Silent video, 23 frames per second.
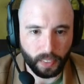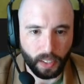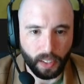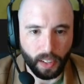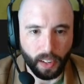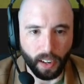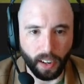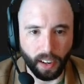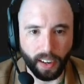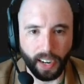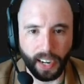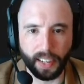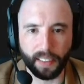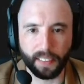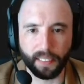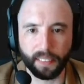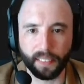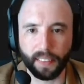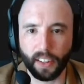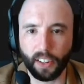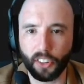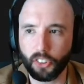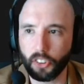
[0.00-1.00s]
All right,
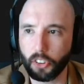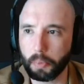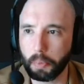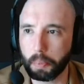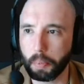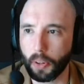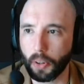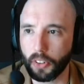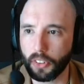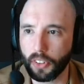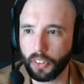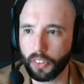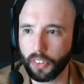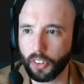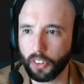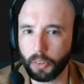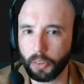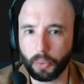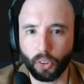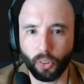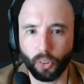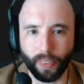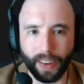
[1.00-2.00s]
there's some bushes. There's
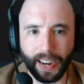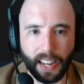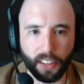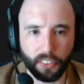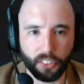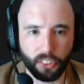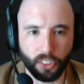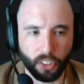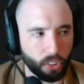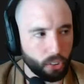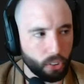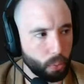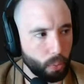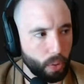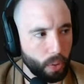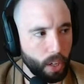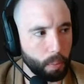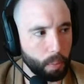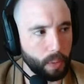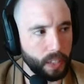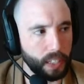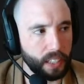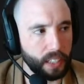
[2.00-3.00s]
some grass in our
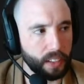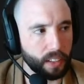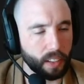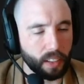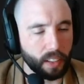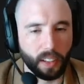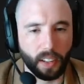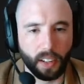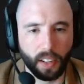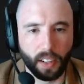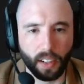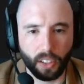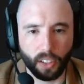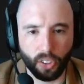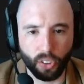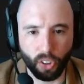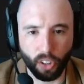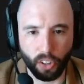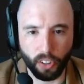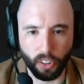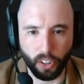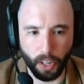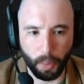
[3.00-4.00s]
swamp. We need to
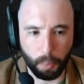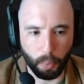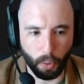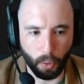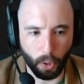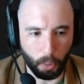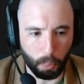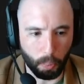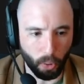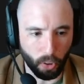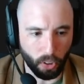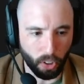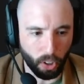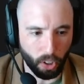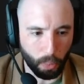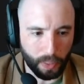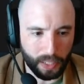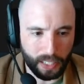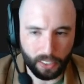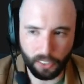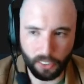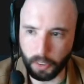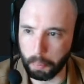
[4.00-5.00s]
clutter it up a little more, though.
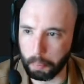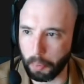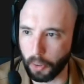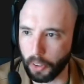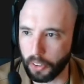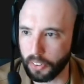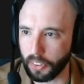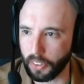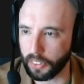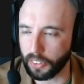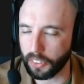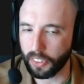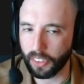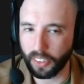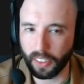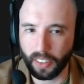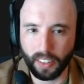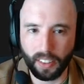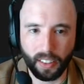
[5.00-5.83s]
We need some bushes.